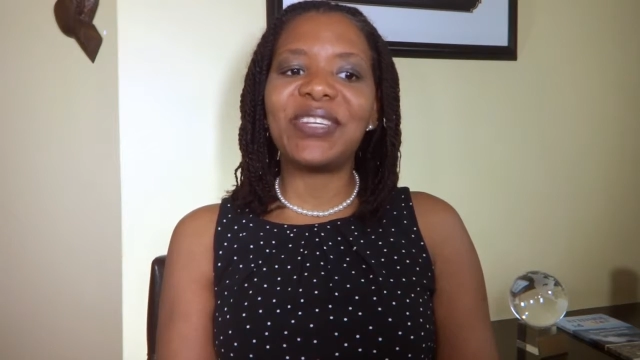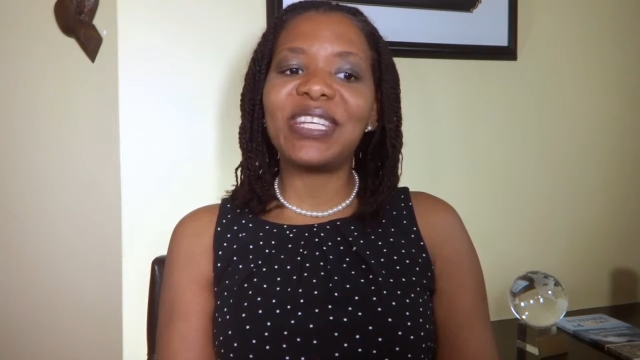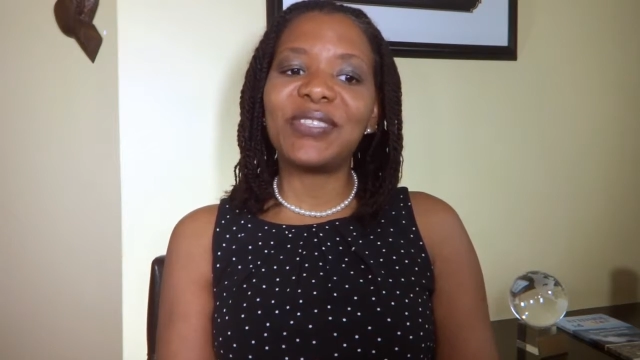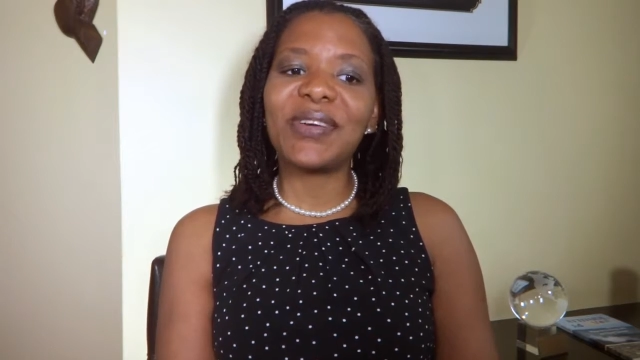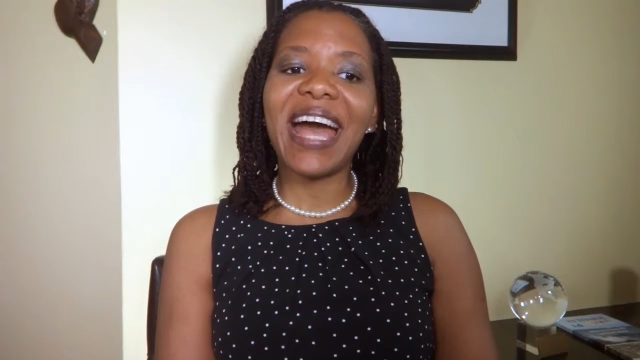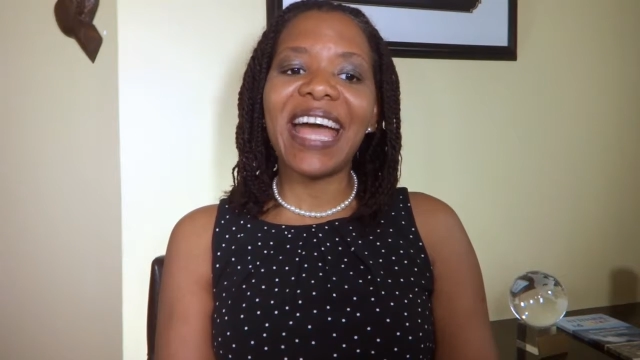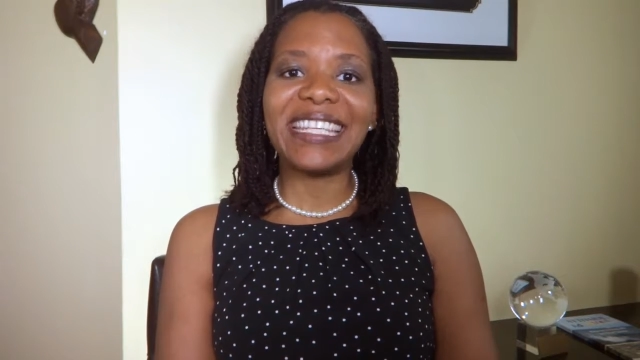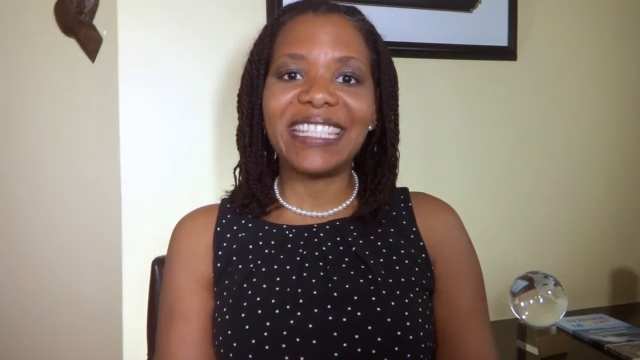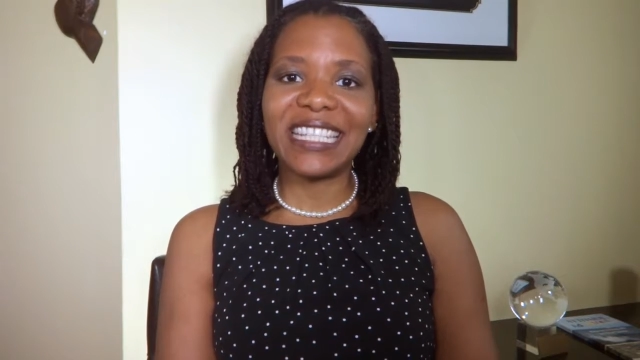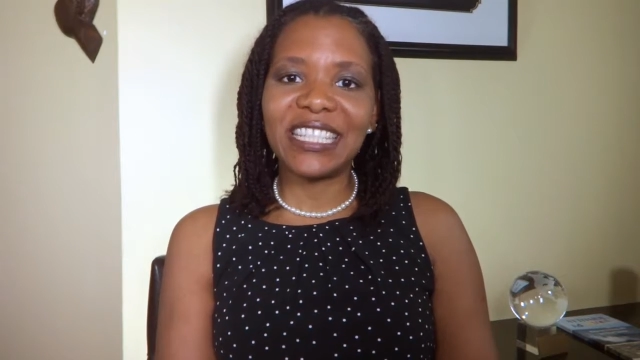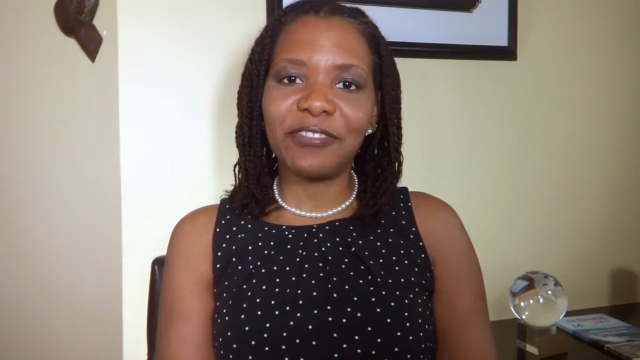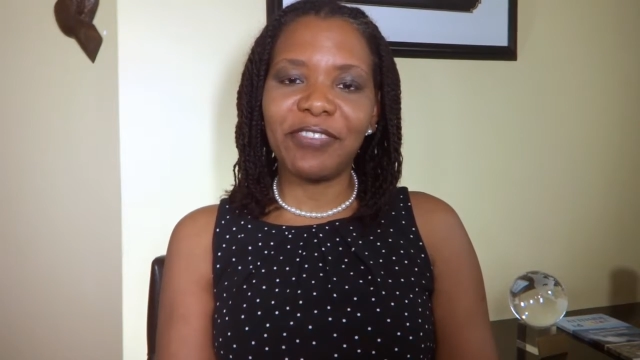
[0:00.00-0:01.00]
you need to
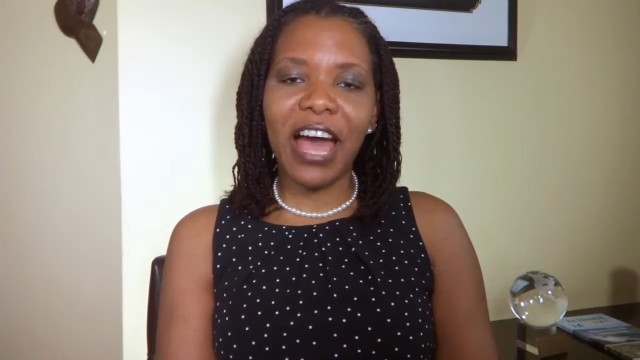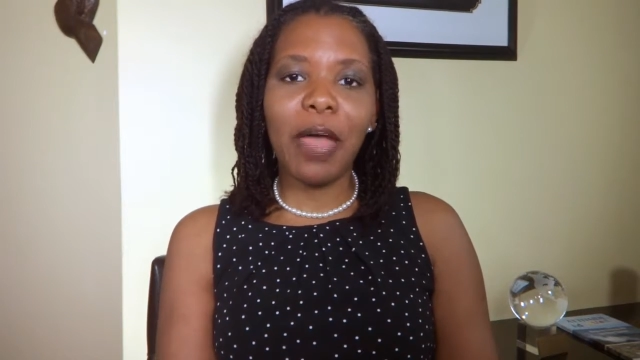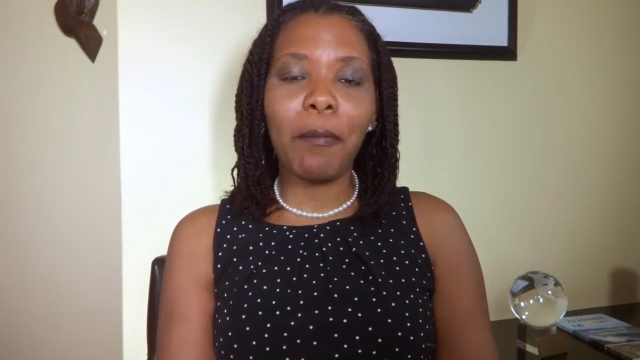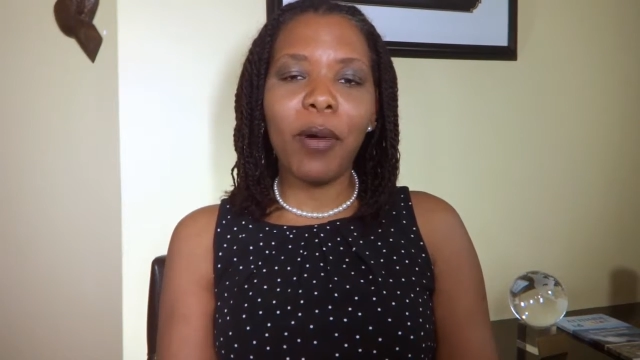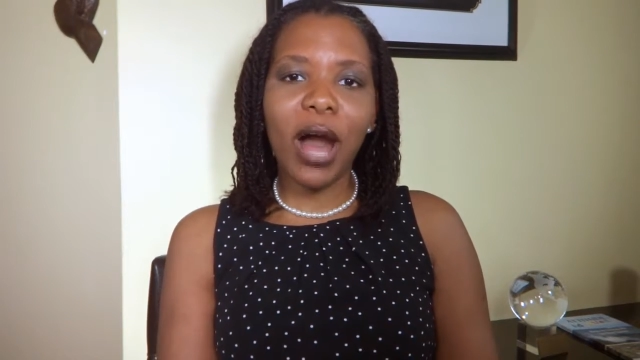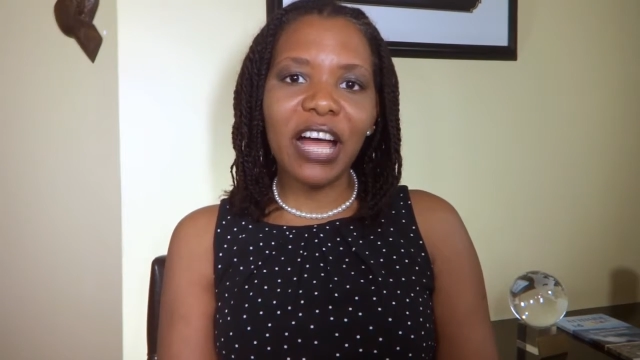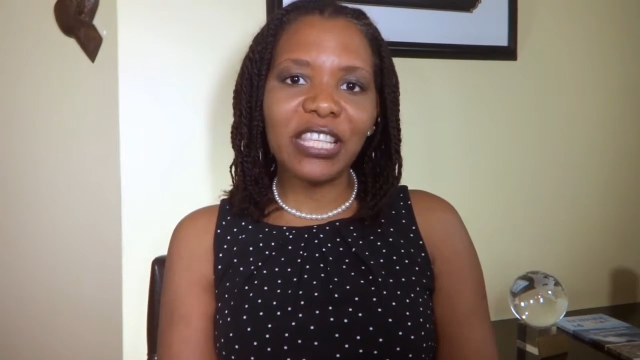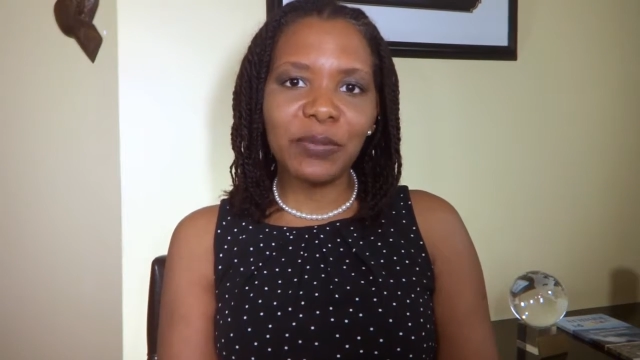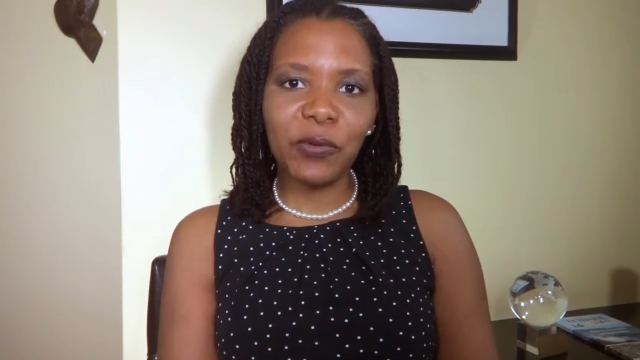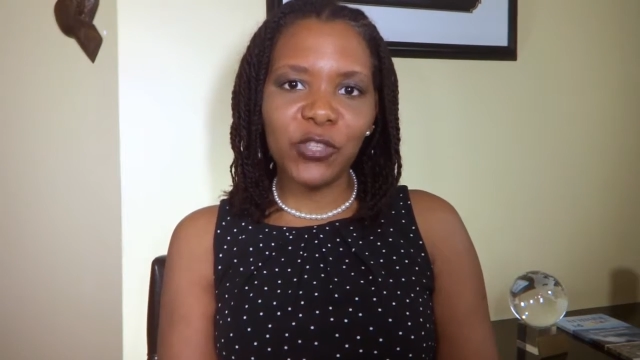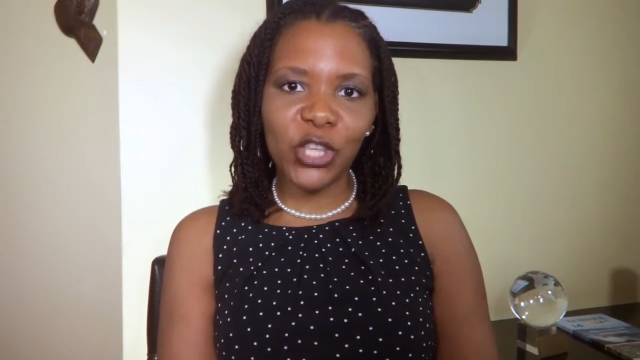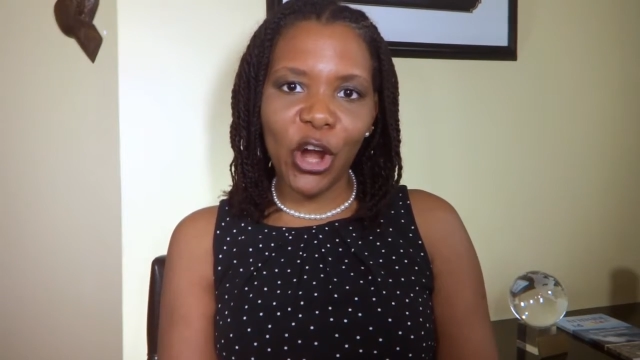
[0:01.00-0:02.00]
identify
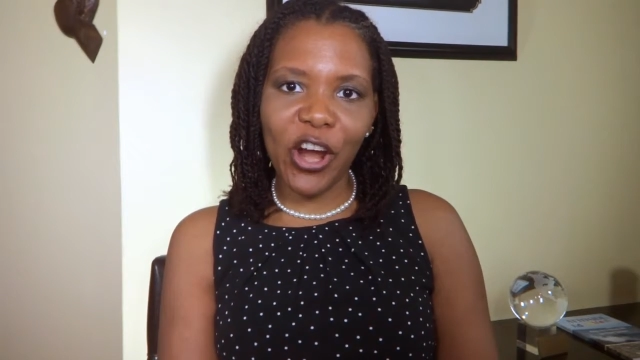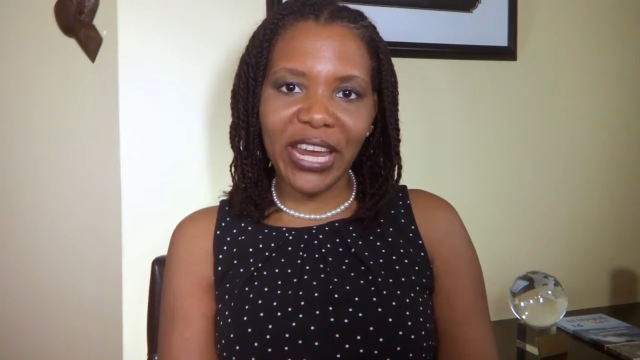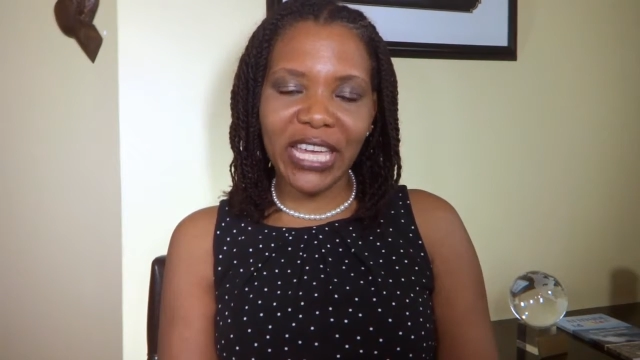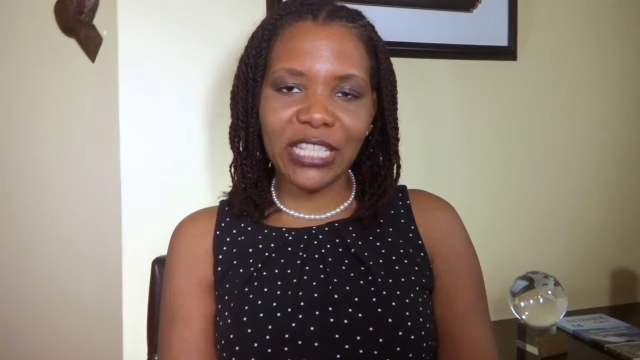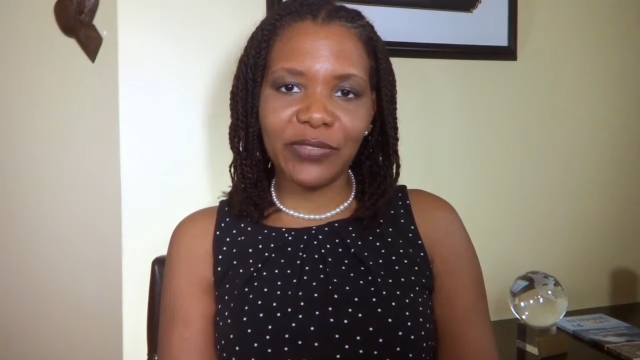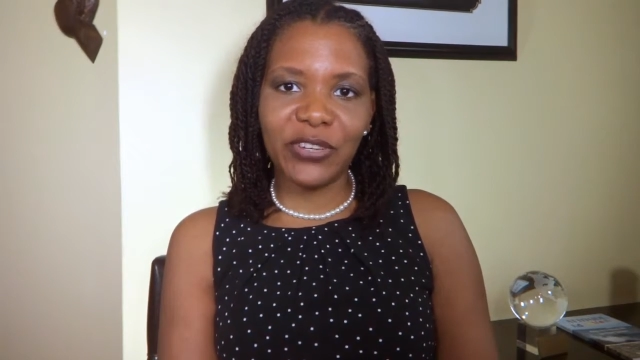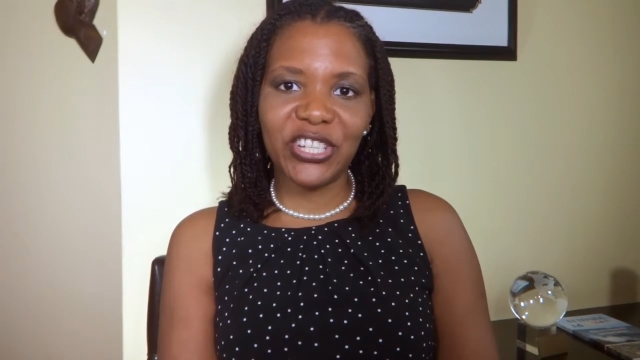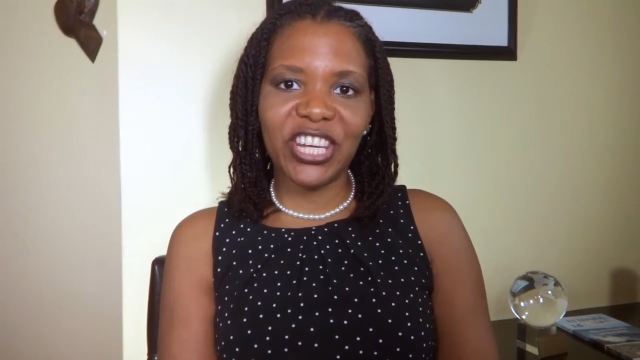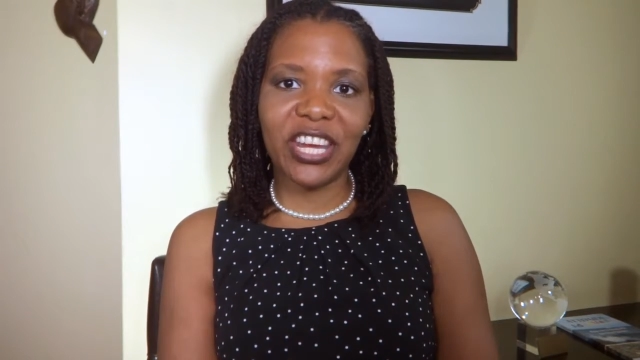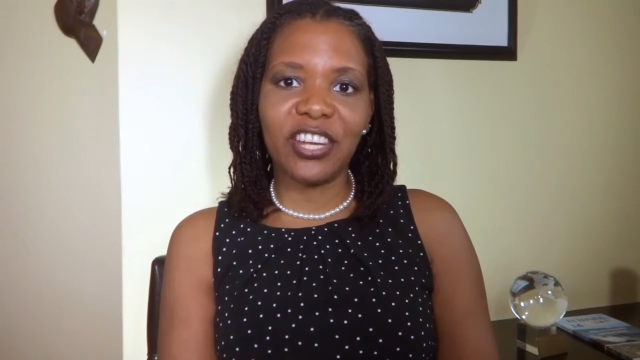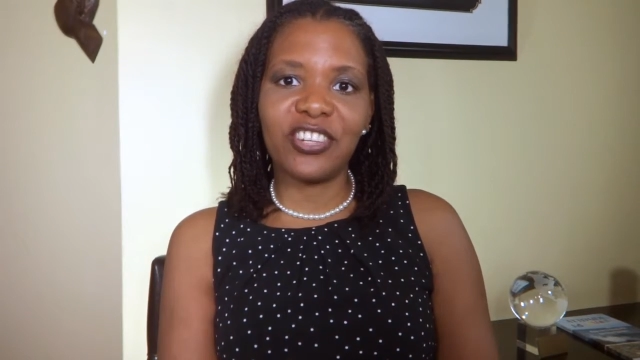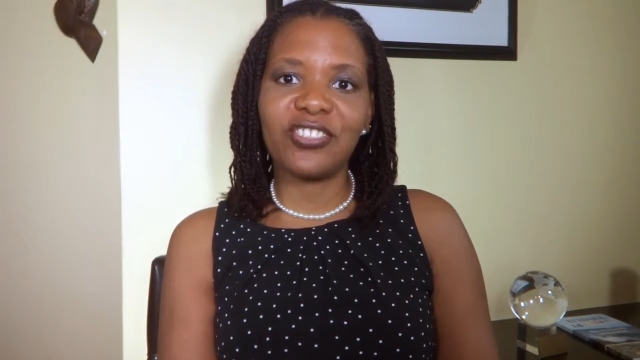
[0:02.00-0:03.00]
possible targets for
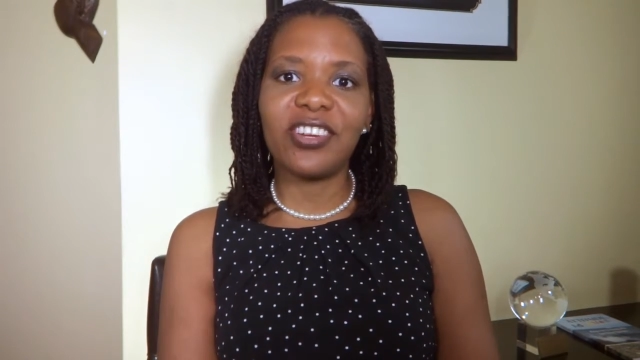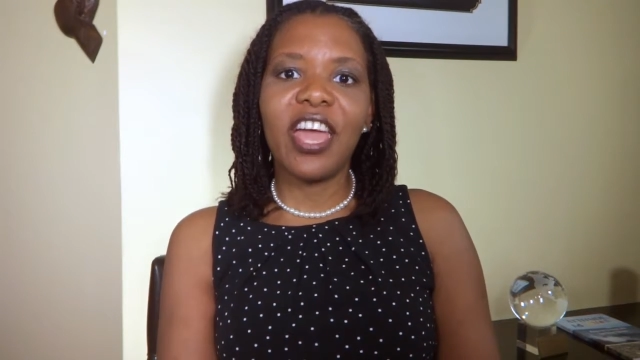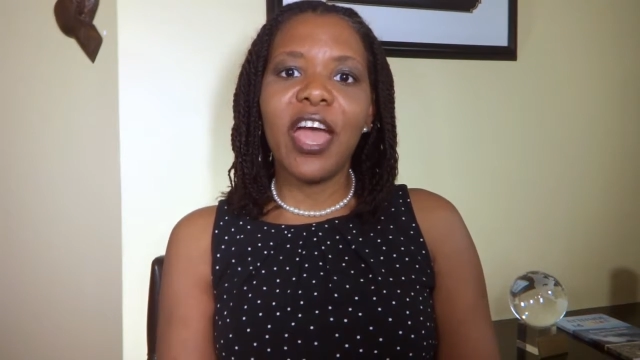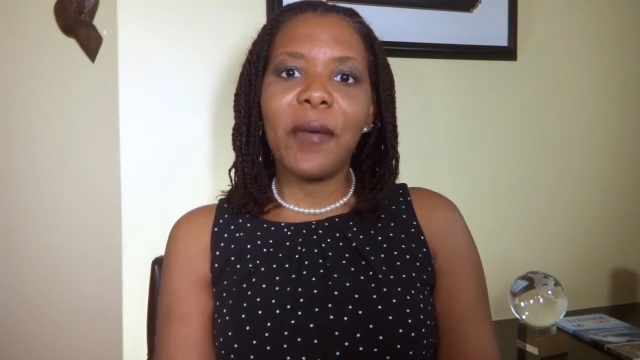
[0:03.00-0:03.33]
change.